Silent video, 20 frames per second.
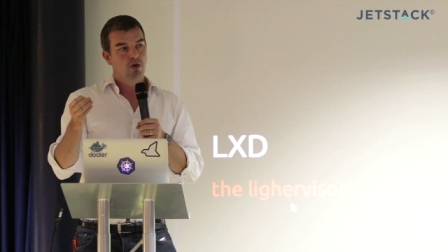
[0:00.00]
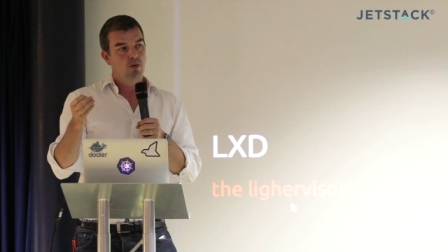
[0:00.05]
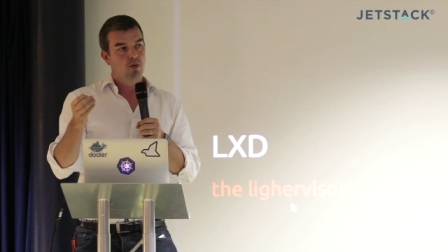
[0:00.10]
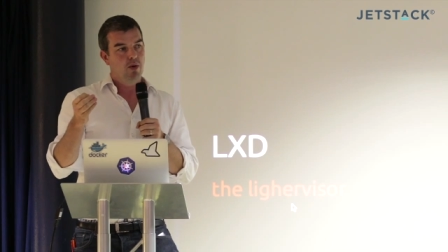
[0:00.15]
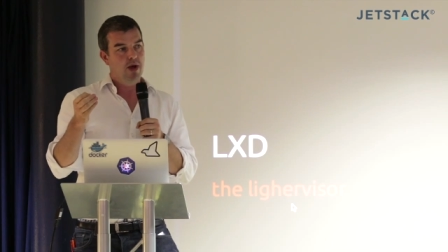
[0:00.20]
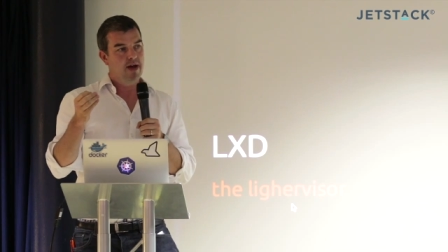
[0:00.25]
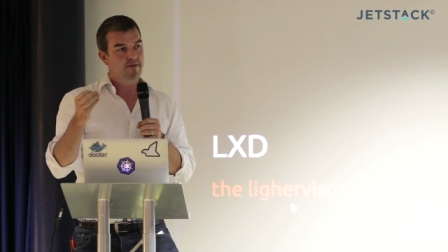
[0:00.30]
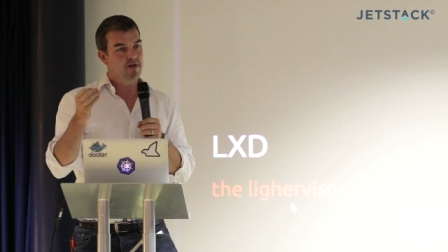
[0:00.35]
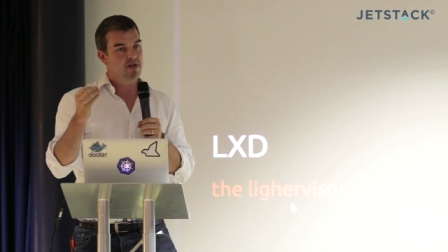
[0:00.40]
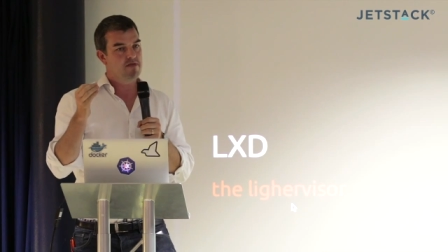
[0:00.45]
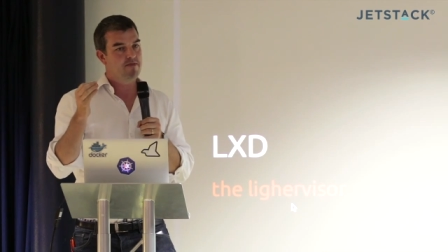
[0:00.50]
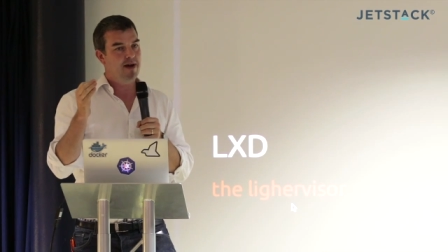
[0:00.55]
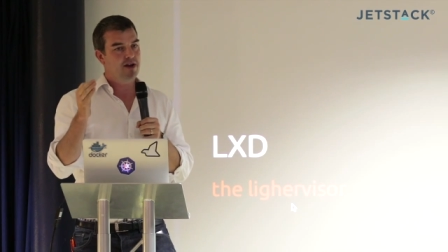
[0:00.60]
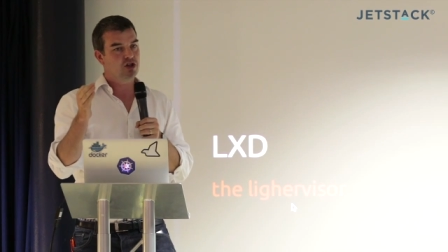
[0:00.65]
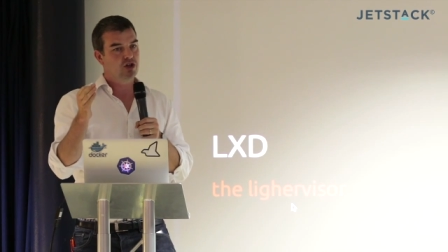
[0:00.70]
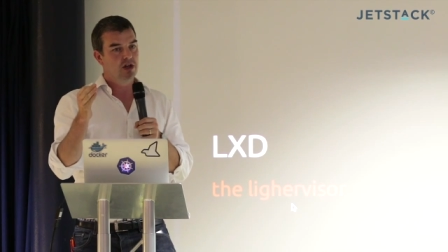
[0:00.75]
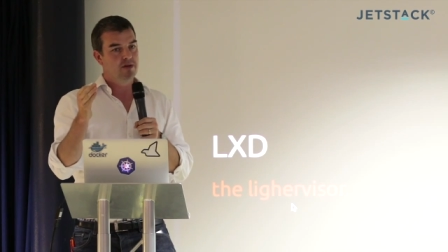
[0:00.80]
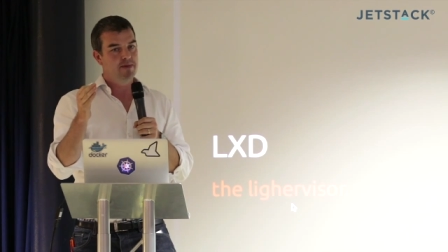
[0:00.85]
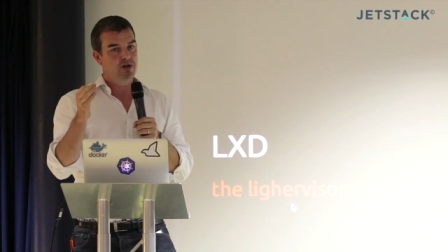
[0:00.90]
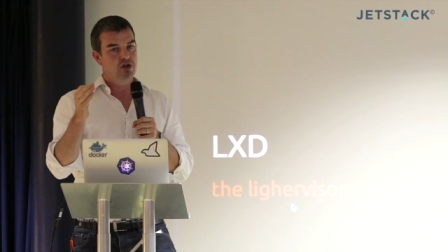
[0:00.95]
we have a
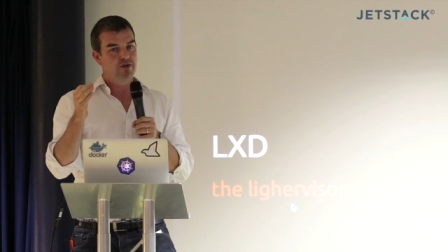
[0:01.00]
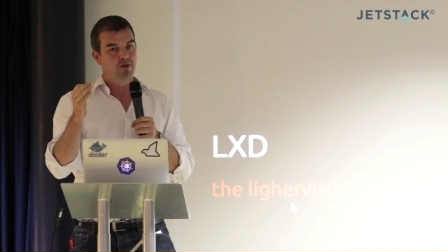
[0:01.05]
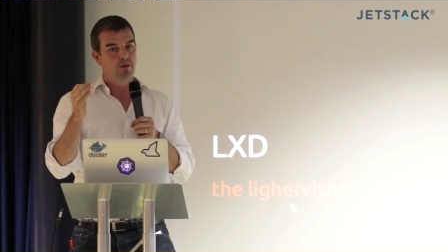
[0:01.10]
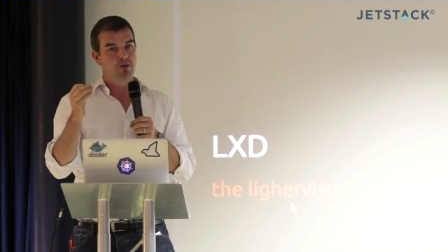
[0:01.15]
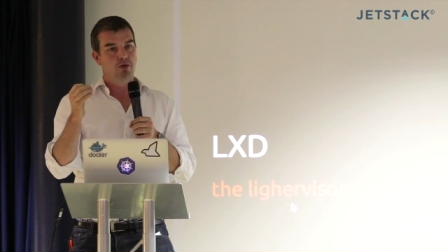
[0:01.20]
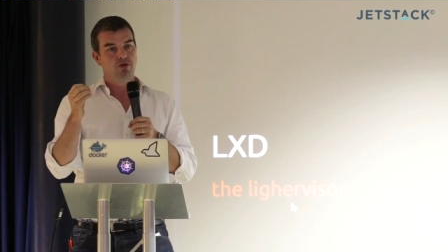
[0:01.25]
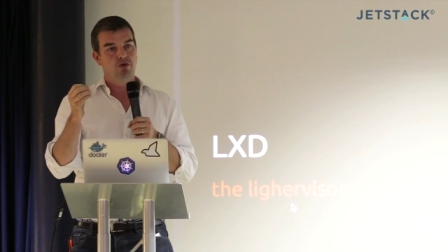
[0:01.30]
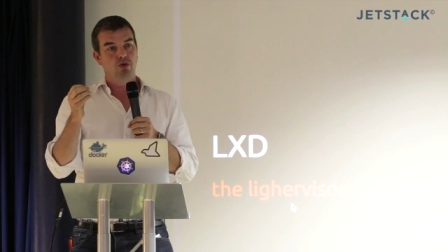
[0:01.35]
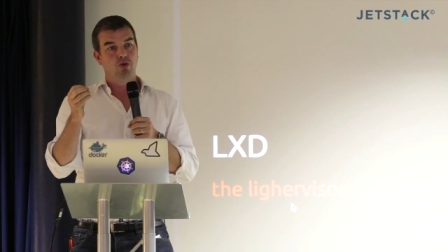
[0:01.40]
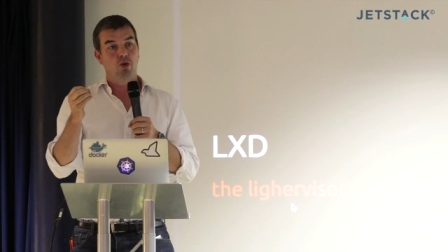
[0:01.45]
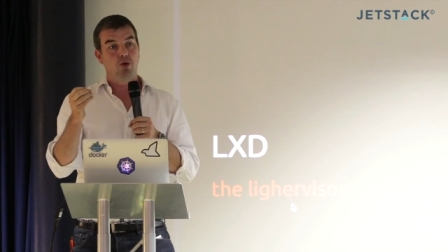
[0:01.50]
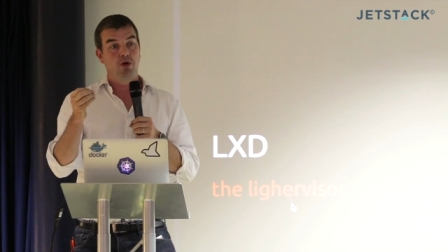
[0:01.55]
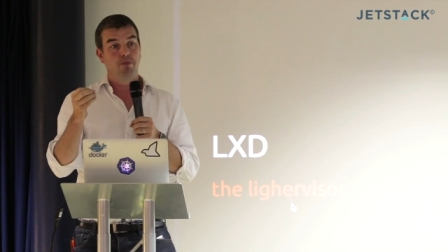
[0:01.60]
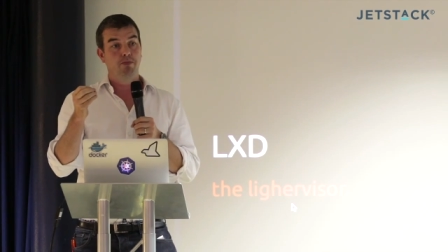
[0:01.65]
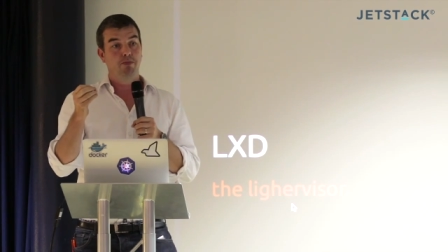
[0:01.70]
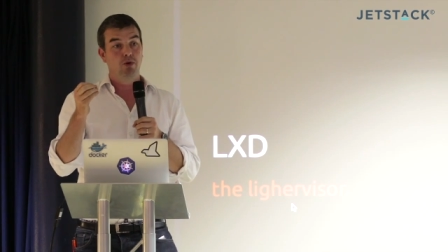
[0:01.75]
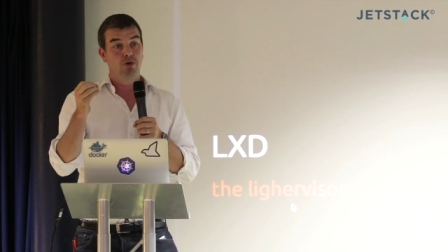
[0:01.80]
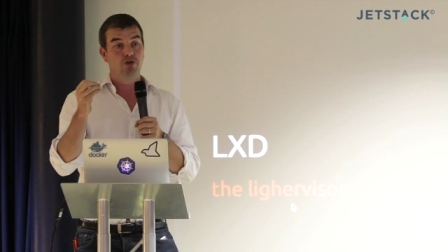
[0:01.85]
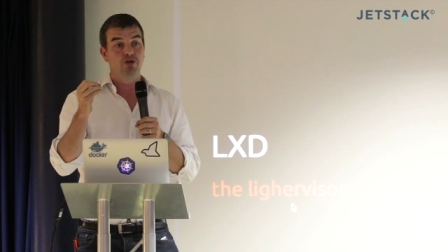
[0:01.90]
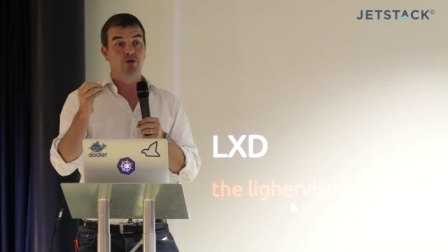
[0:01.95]
special image of Ubuntu called
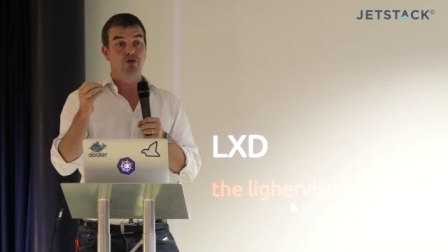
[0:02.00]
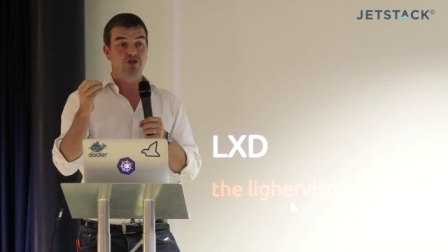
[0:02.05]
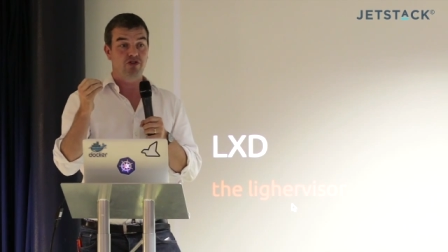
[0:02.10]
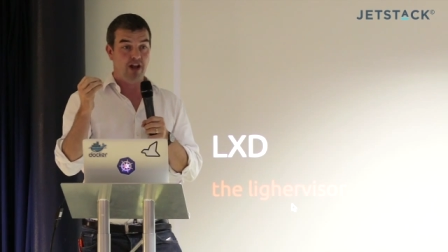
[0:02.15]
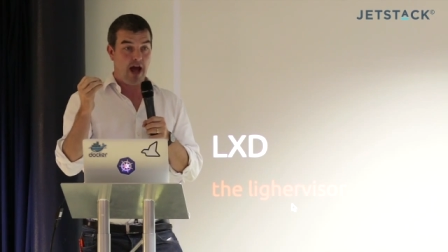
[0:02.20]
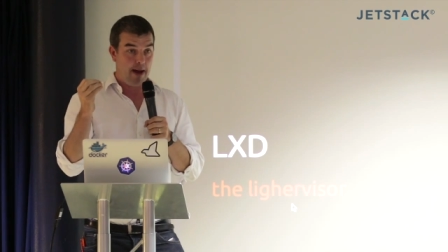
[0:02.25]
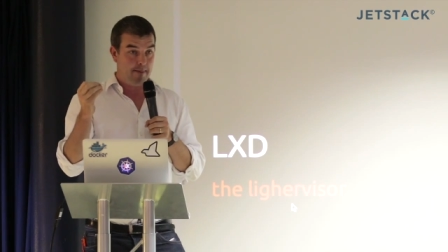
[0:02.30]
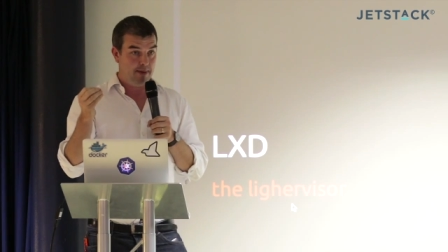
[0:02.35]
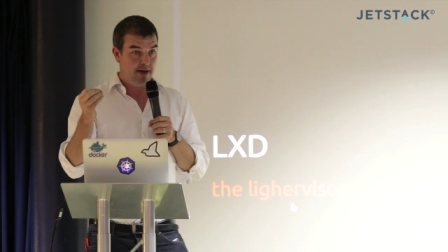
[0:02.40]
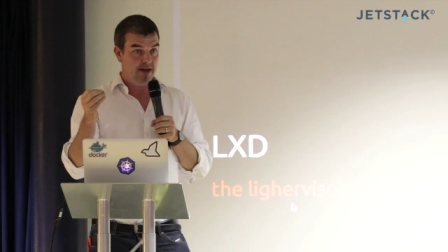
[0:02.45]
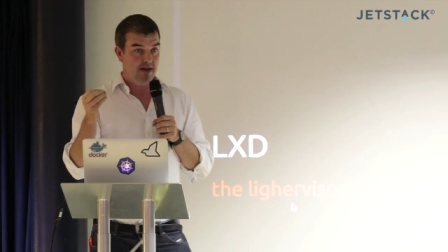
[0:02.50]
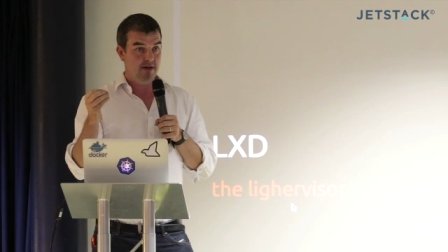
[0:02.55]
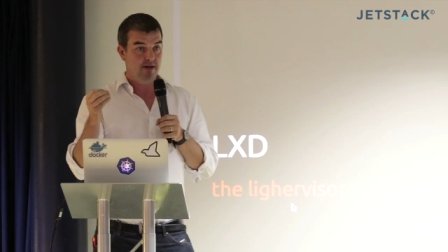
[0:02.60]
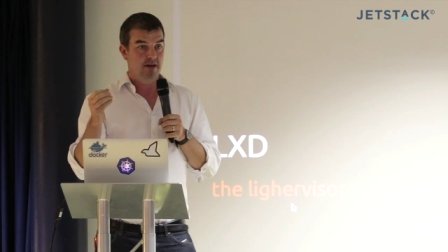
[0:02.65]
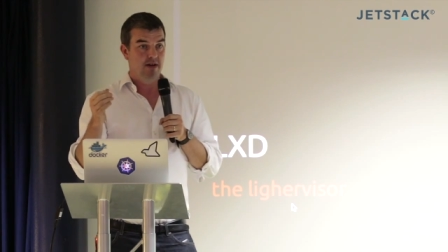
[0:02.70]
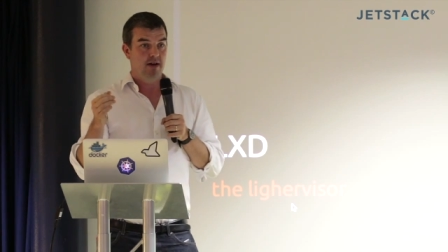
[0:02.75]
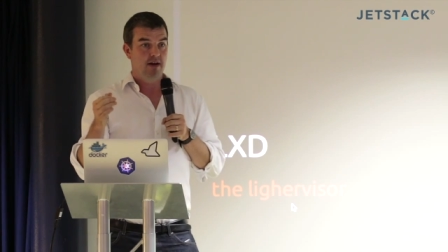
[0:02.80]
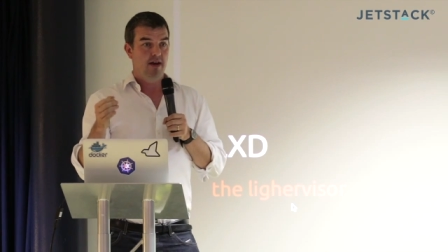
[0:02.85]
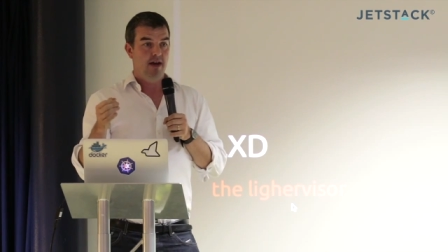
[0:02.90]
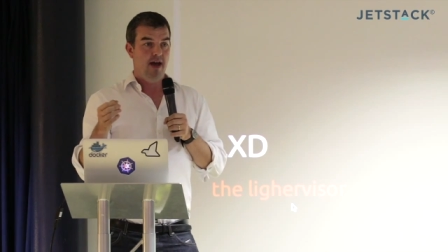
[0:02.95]
Ubuntu Snappy,
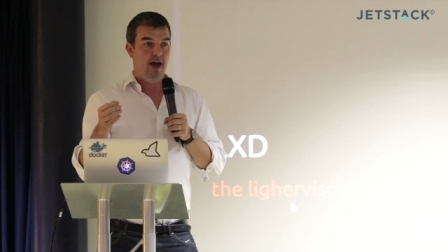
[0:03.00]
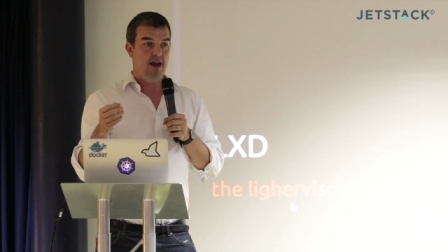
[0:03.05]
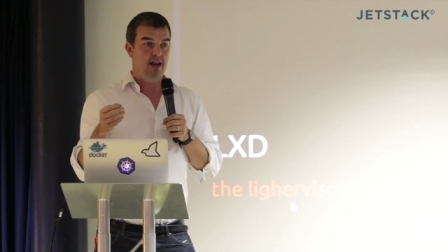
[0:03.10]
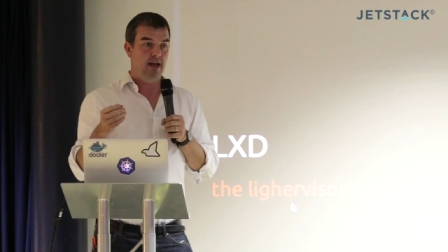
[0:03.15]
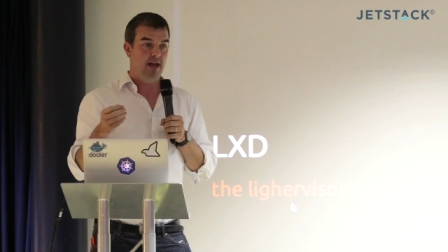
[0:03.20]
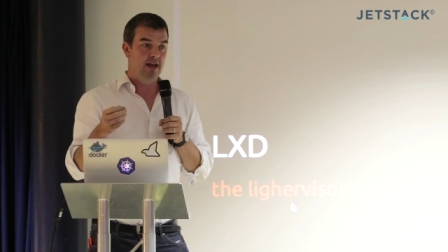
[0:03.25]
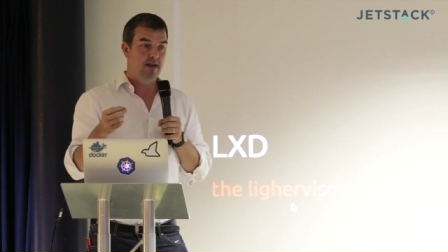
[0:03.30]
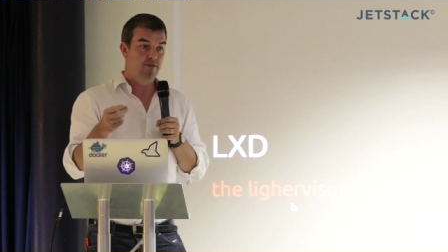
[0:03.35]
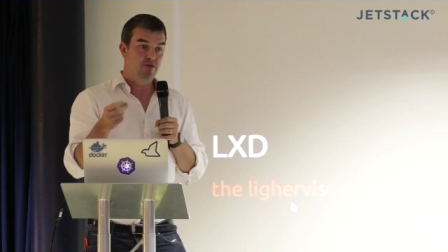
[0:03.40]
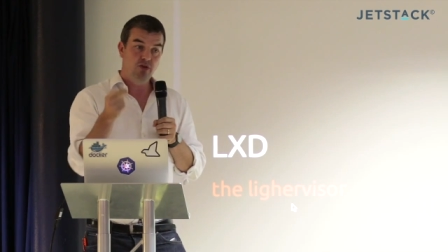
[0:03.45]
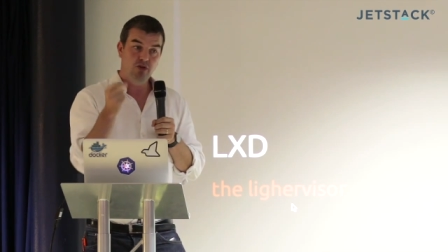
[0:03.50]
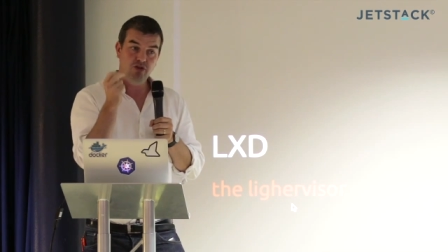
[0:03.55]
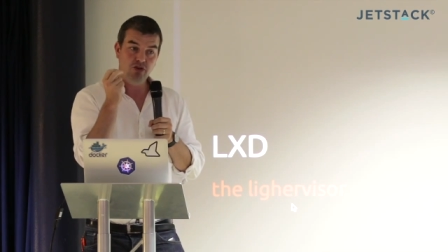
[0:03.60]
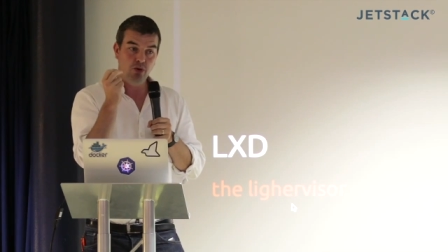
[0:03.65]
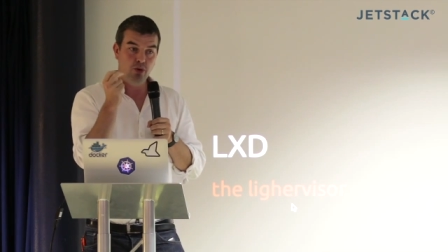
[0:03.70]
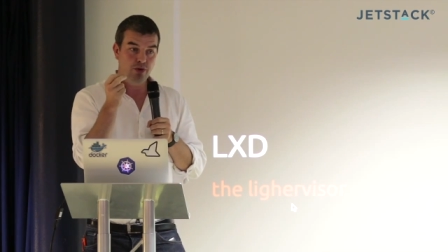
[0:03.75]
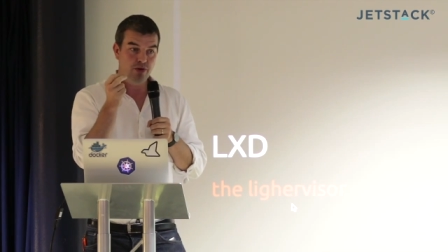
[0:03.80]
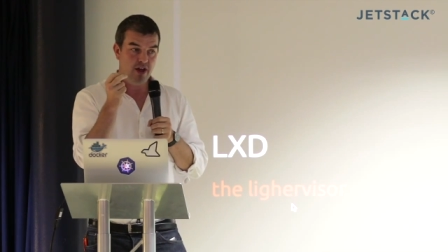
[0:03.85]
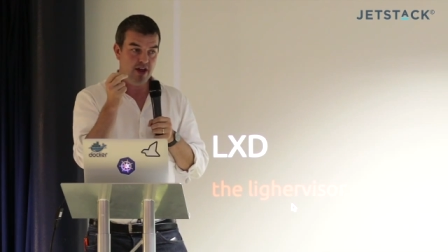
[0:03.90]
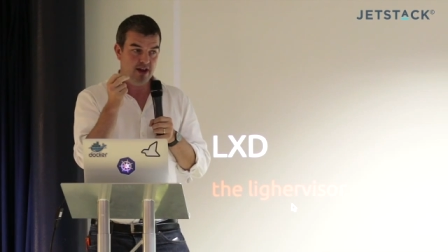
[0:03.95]
and it gives you
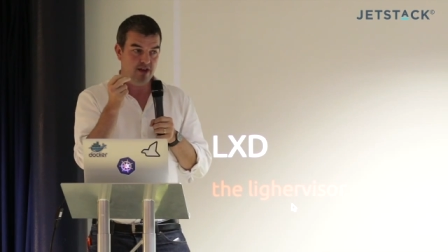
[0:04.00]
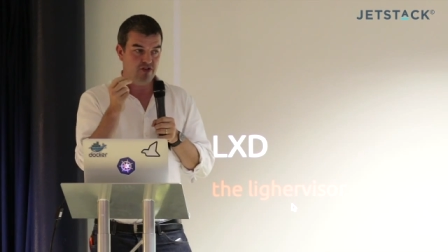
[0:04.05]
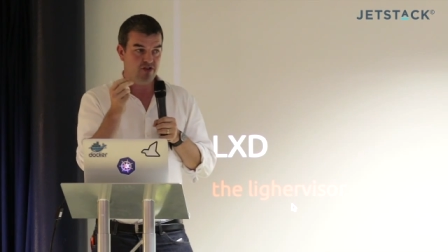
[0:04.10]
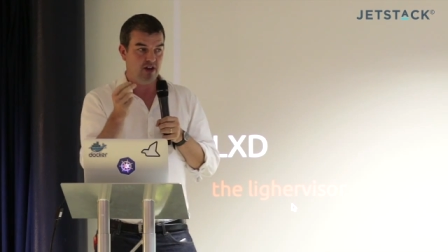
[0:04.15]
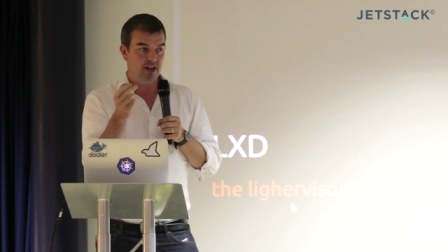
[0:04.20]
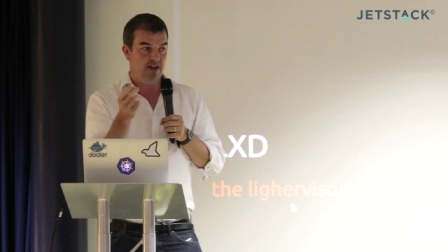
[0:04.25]
2 things.